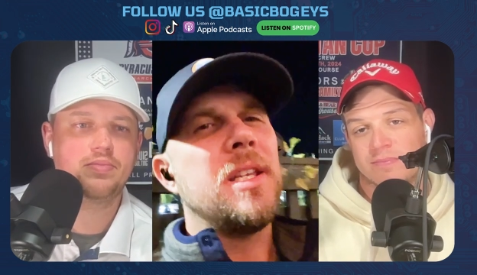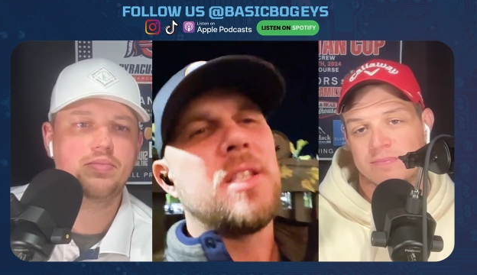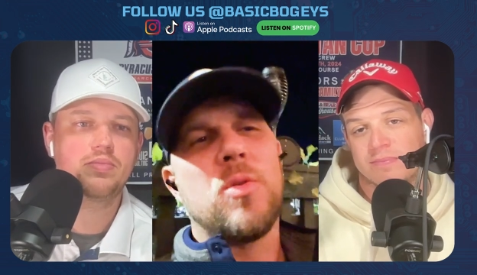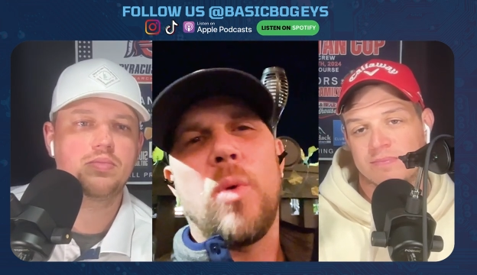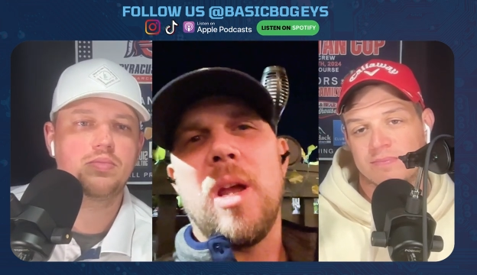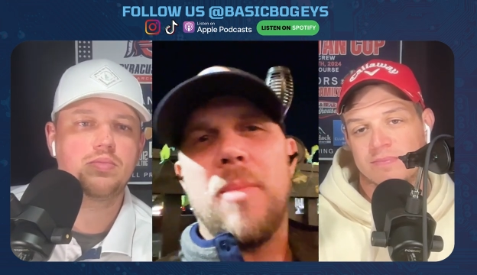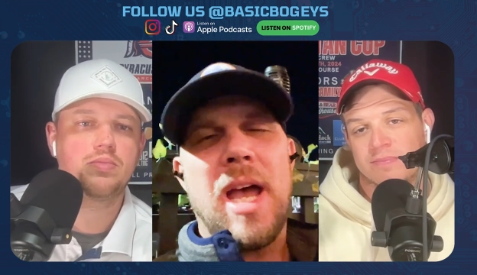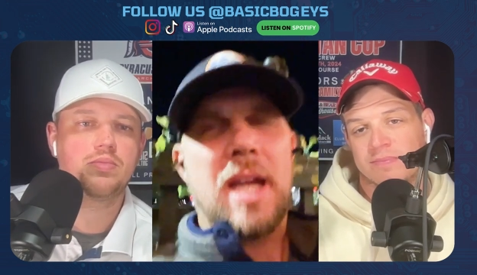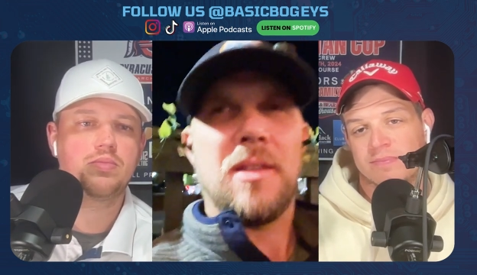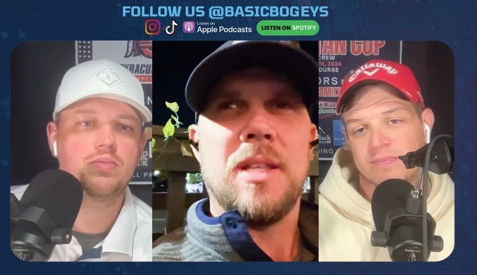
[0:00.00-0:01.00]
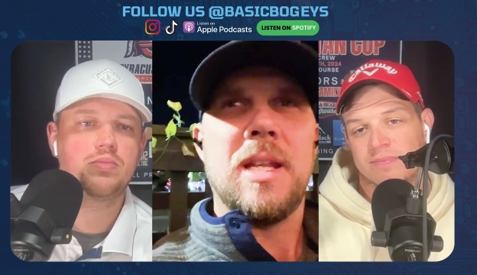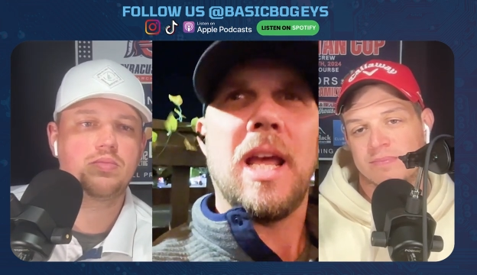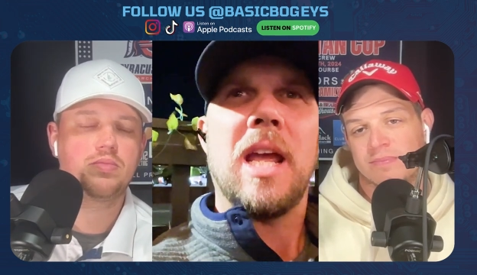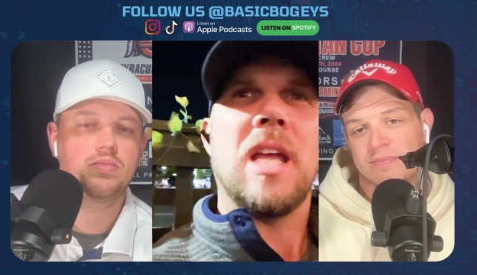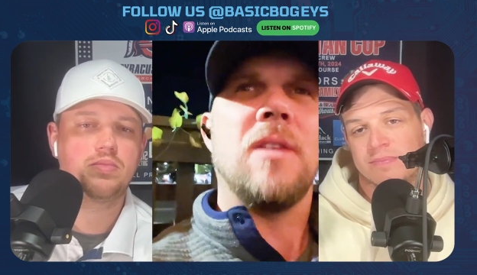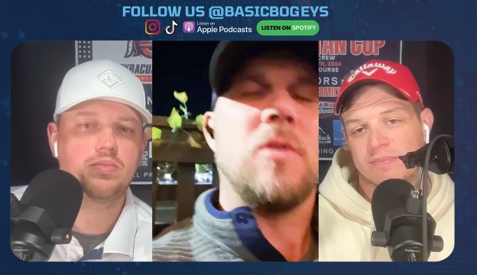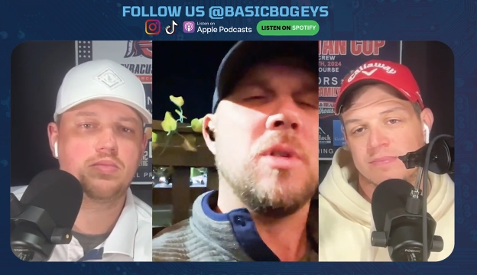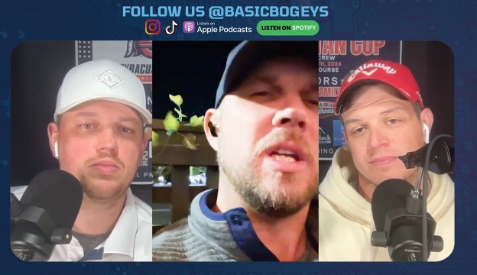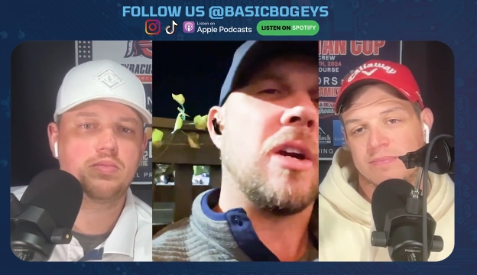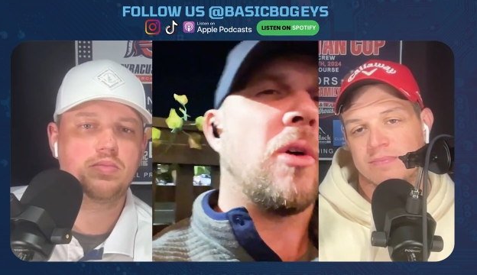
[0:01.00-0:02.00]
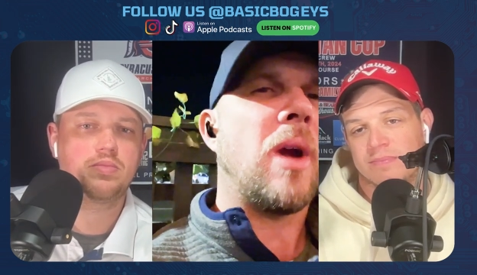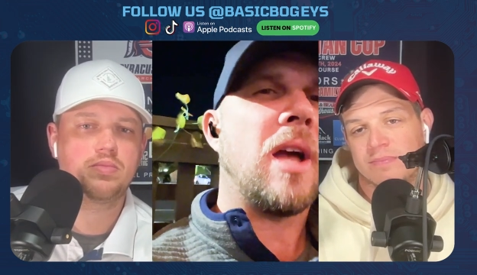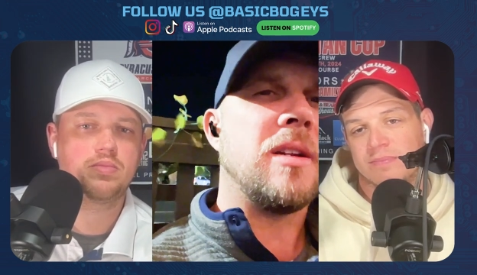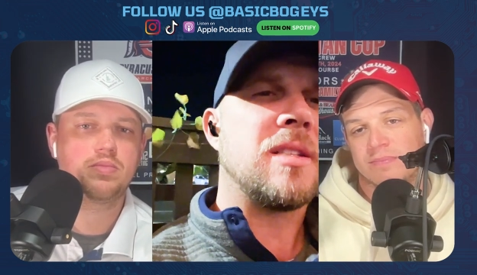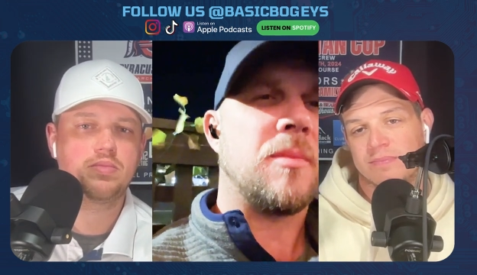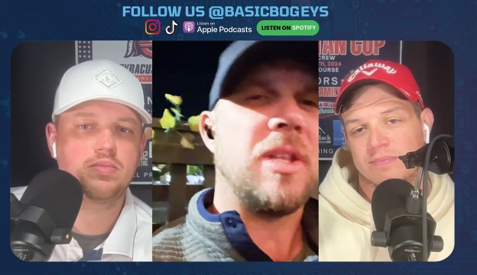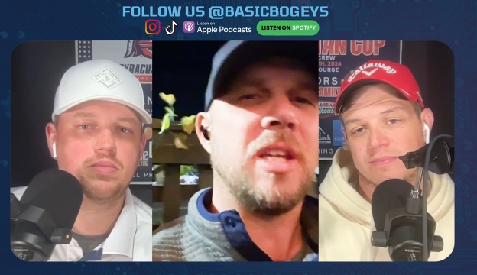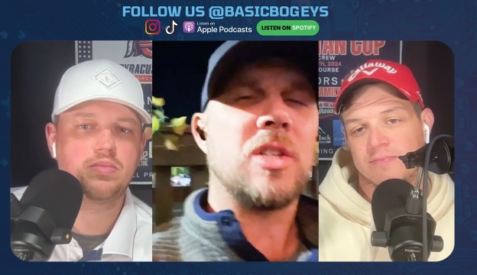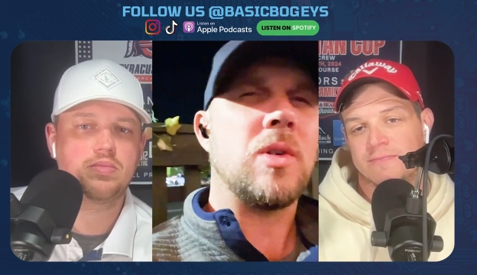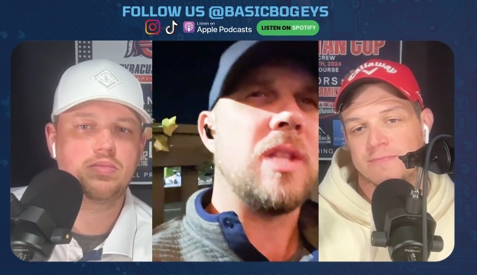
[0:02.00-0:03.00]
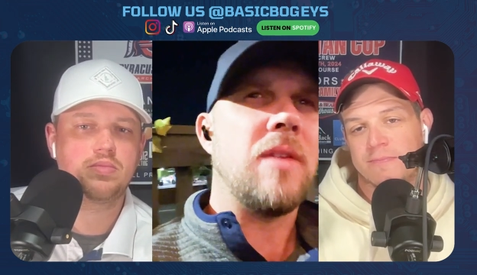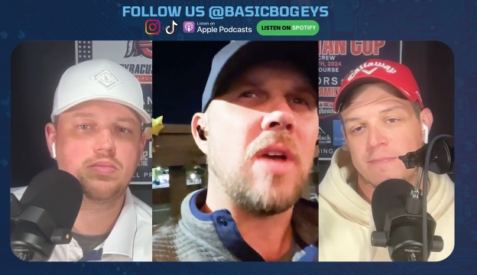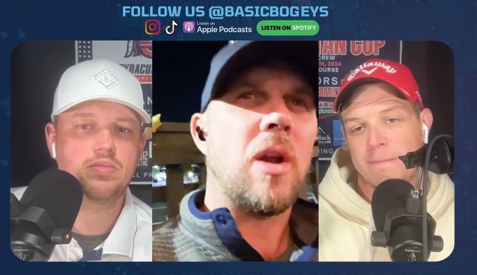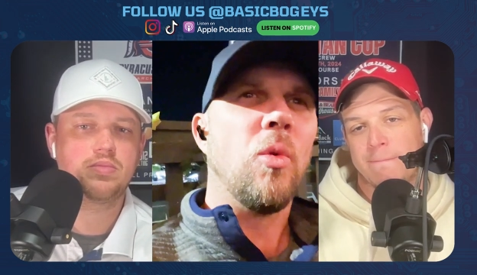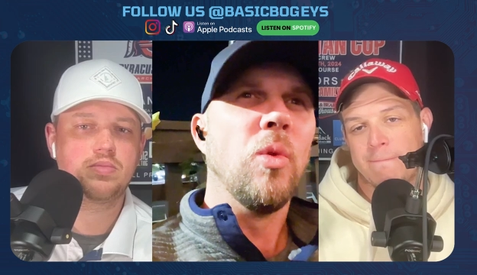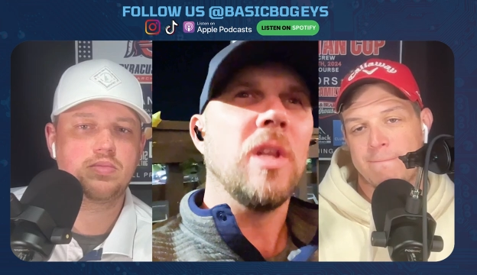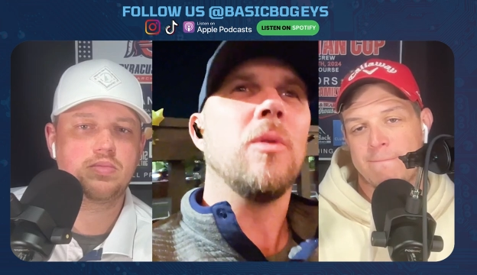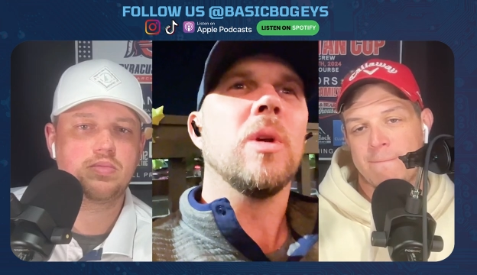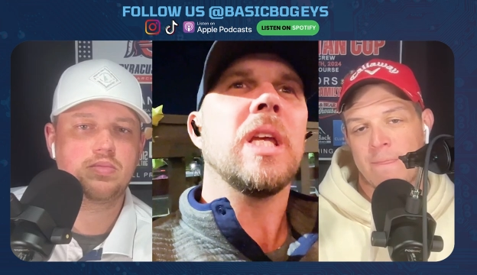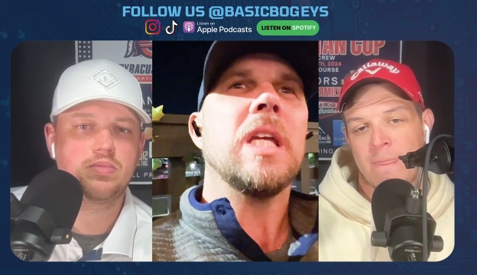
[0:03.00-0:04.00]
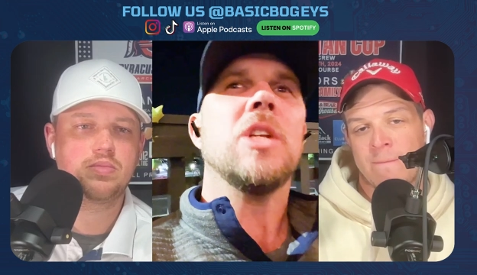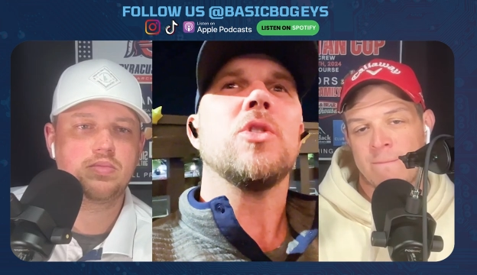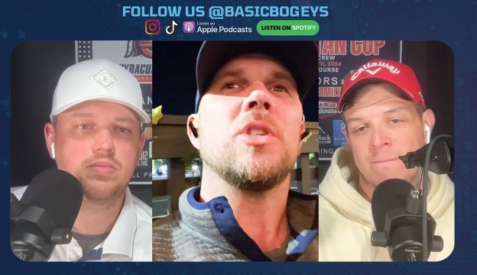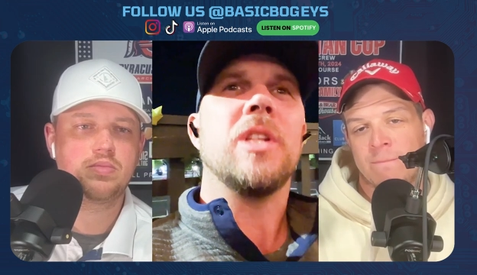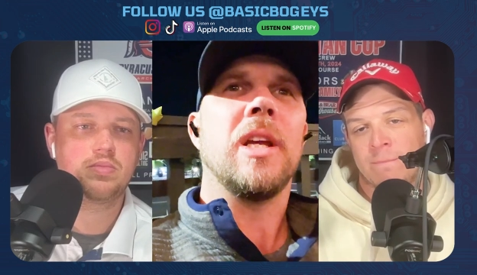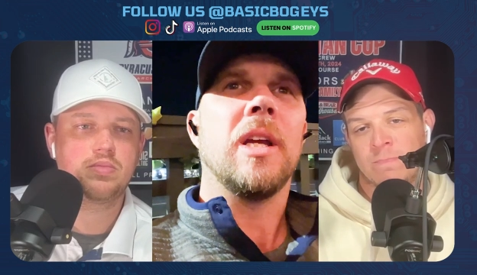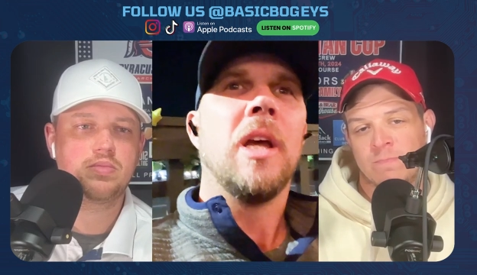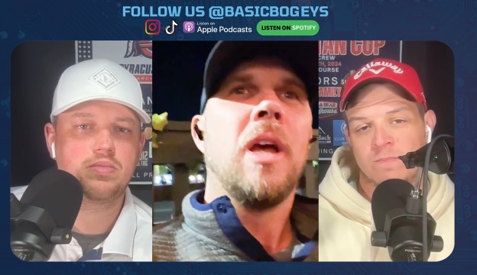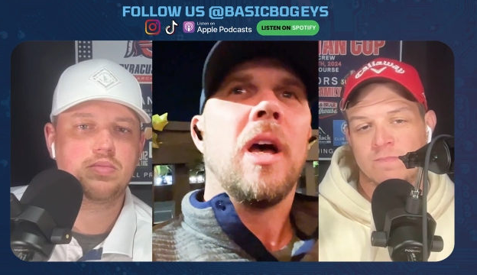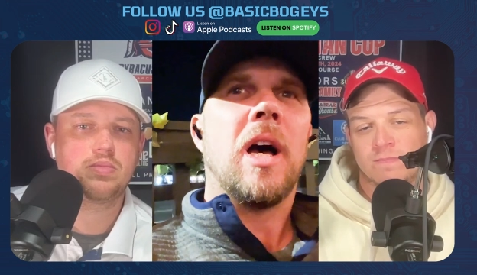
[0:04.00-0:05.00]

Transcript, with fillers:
Speaker 1: This is way back in the day, and if you dig around some of the history, they've got a really, really interesting